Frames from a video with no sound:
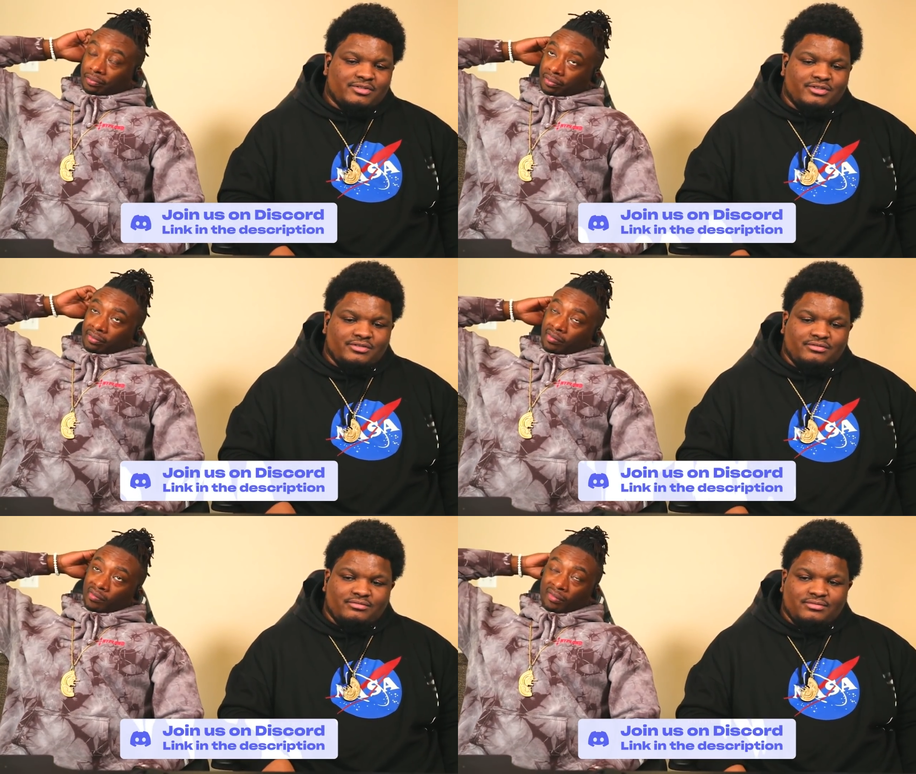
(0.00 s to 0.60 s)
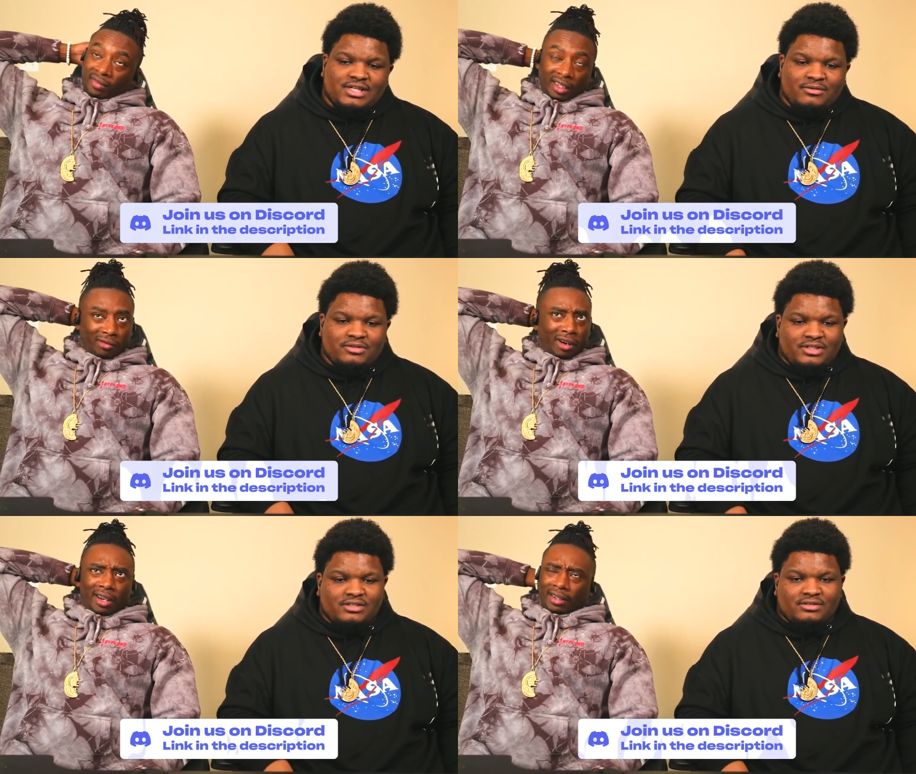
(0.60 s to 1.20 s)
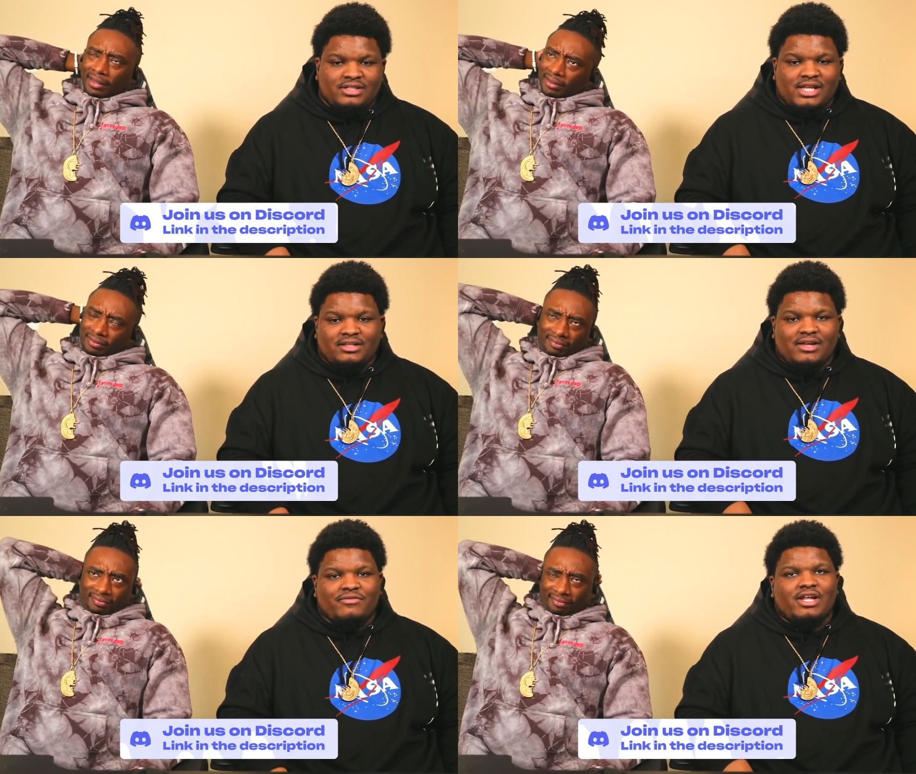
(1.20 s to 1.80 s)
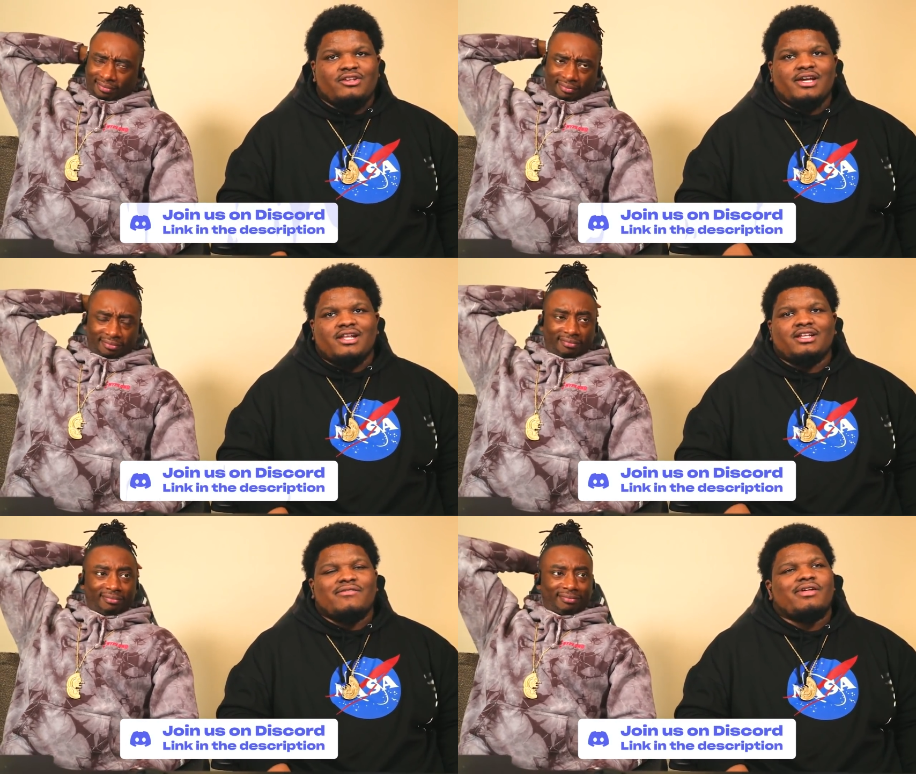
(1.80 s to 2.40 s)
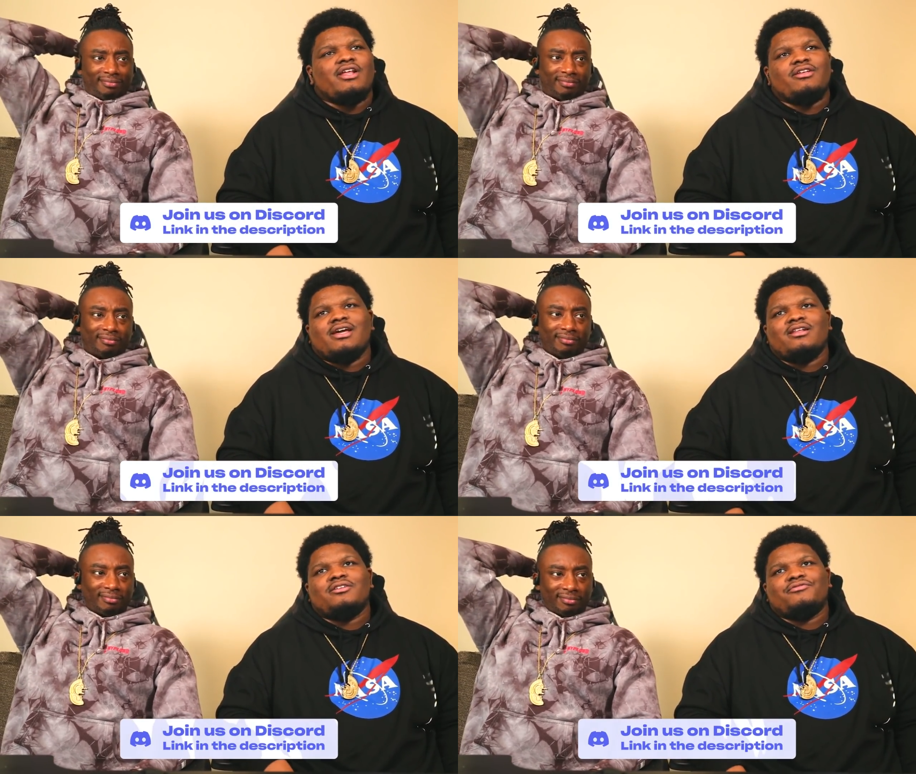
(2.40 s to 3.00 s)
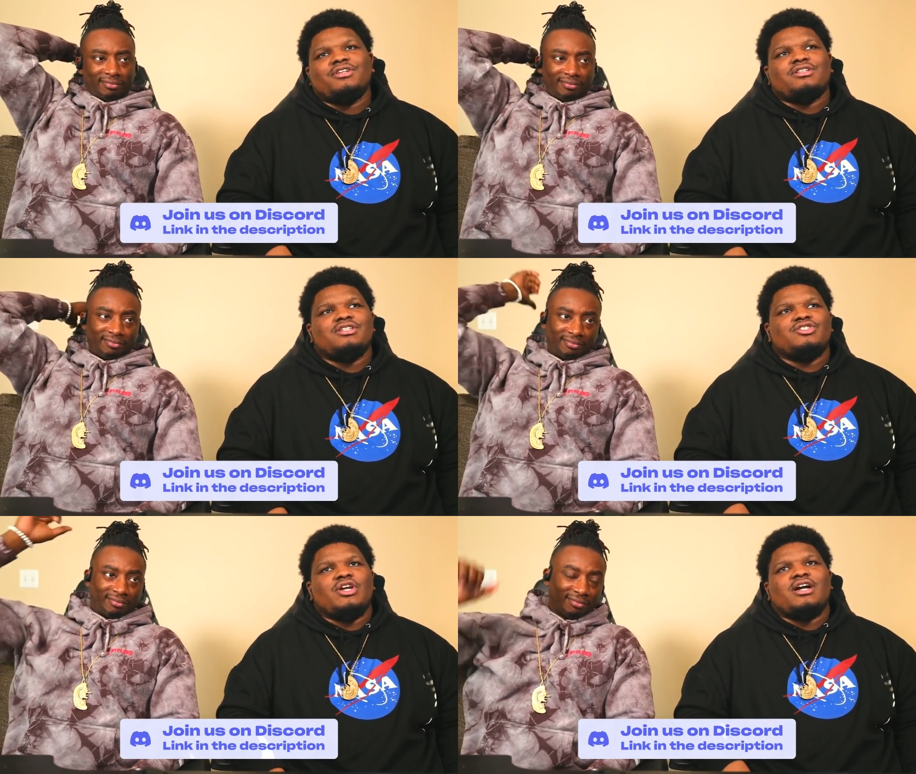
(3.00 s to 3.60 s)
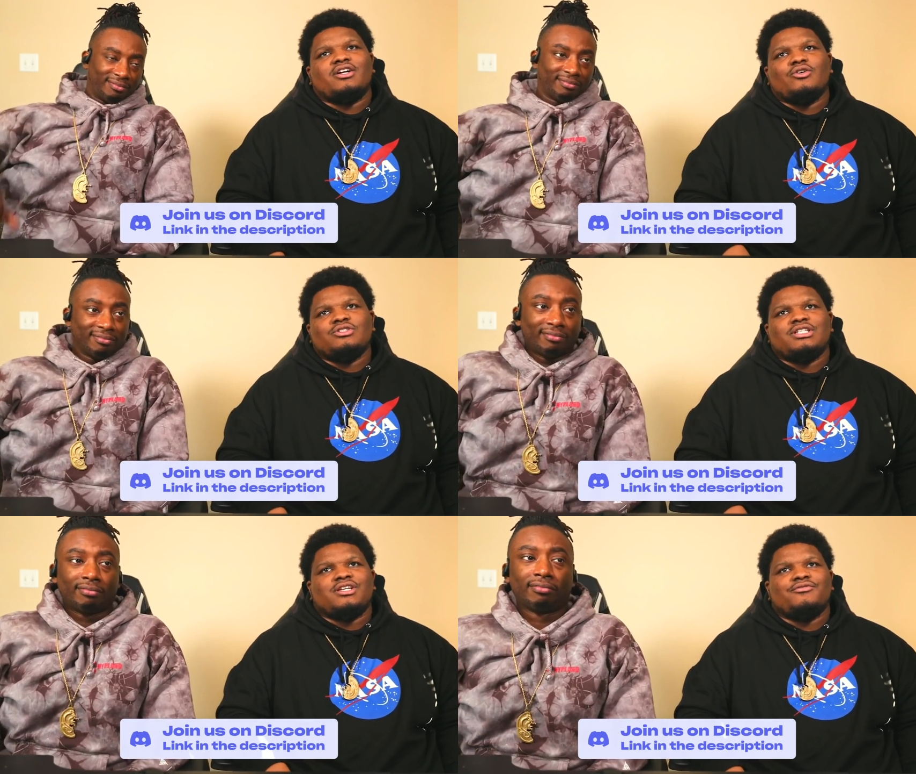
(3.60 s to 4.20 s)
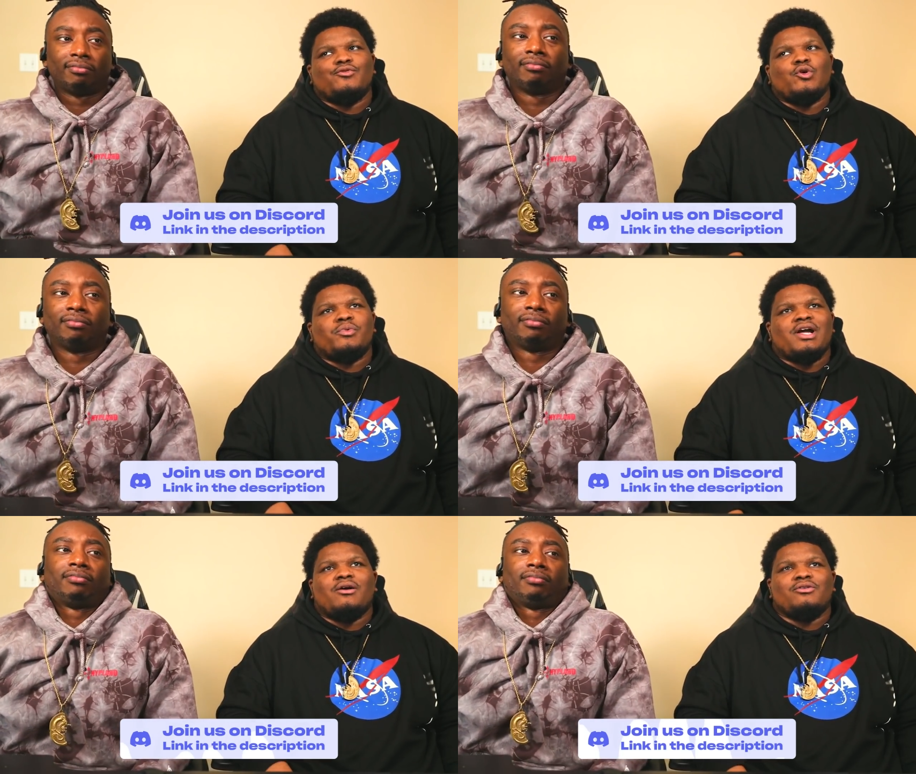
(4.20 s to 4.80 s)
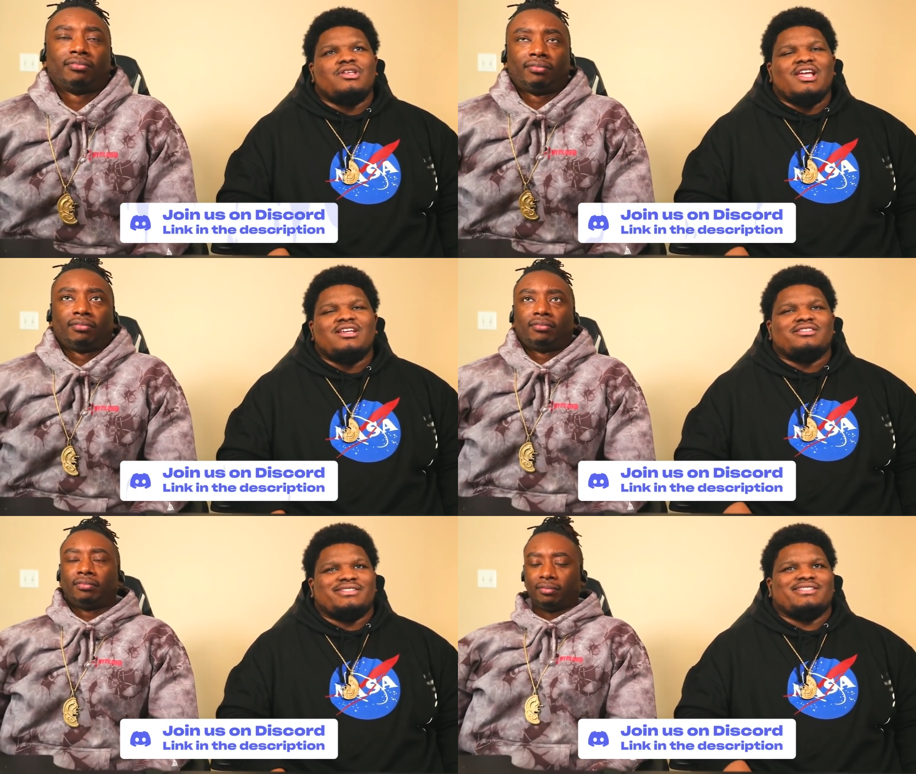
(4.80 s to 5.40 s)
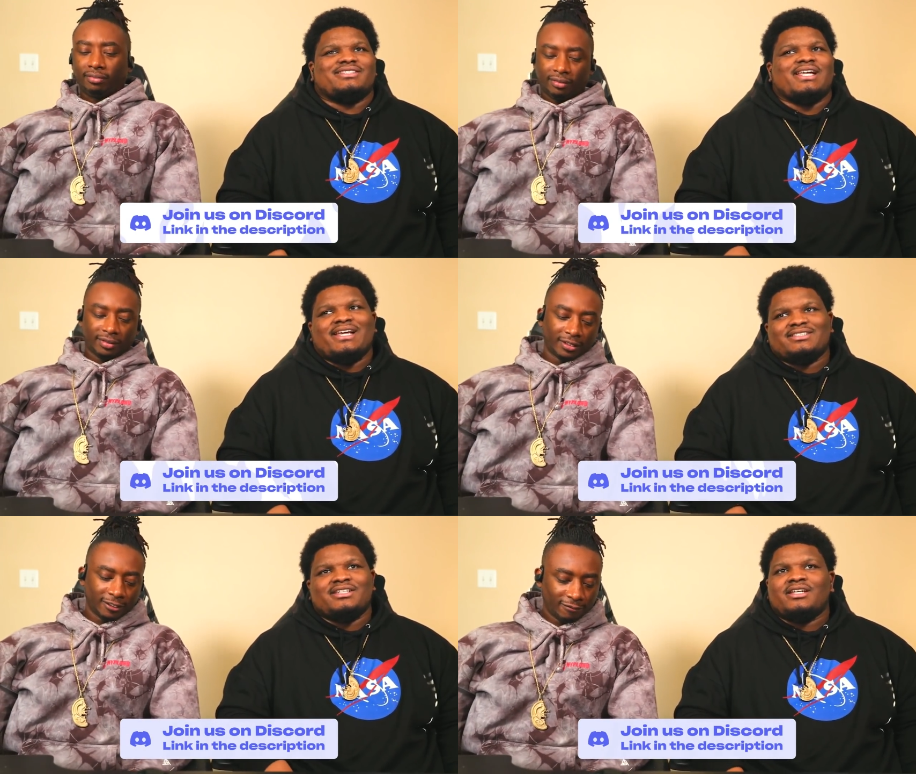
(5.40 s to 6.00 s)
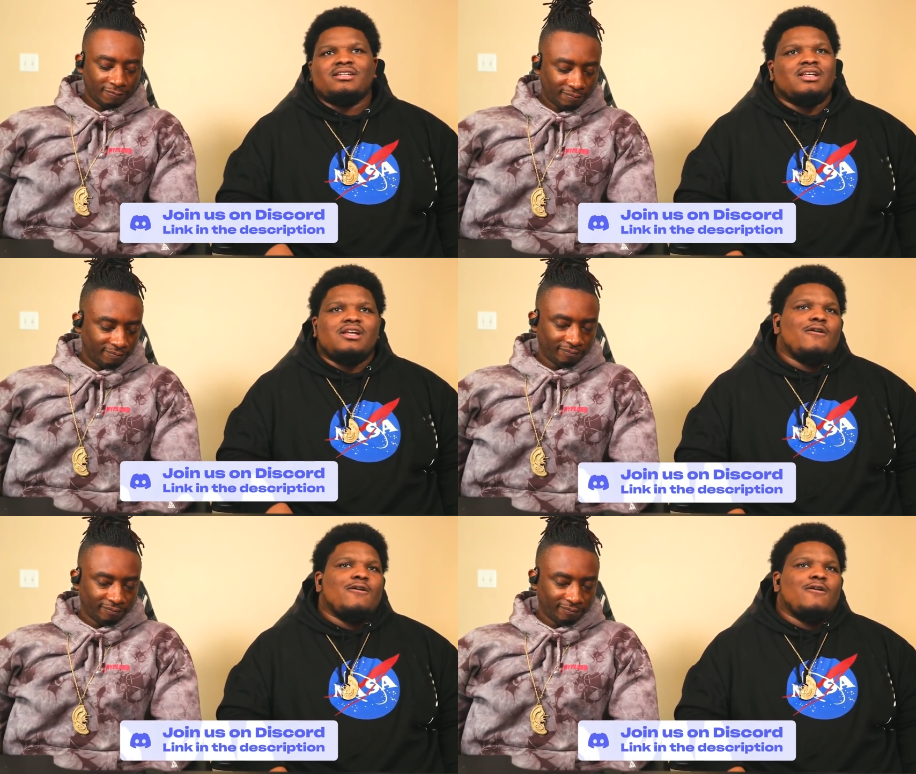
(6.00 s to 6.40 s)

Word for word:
Speaker 1: soon. Not with right. The, I feel like you gotta. I feel like you gotta defeat these Jackos at they full power. You can't just assassinate.